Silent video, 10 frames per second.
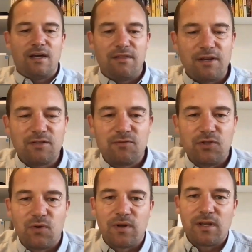Thanks for
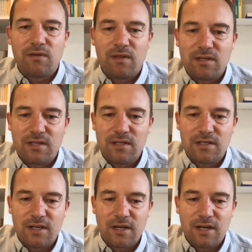joining you. This
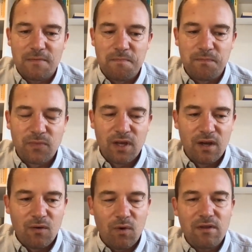is
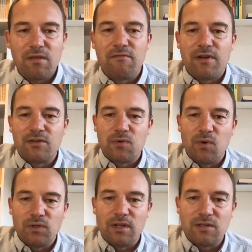one of the events we're
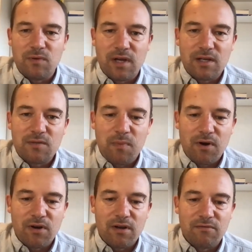holding this week as
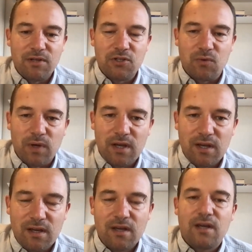part of Digital Week.